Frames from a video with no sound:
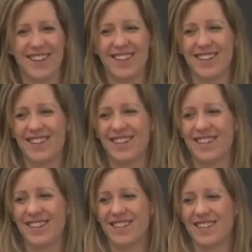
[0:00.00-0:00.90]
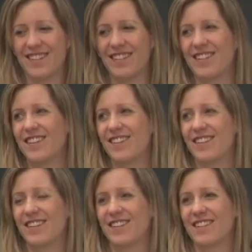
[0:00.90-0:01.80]

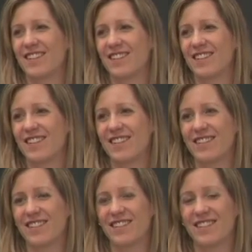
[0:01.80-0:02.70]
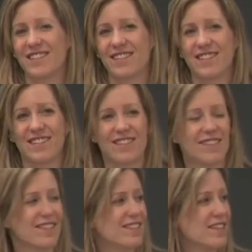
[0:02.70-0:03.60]

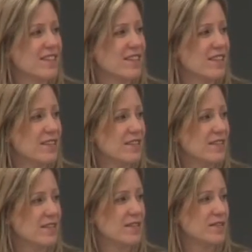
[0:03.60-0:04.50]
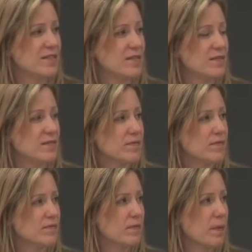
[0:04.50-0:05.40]

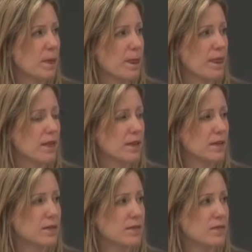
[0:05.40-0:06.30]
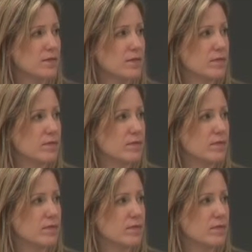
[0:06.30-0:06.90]
[no speech]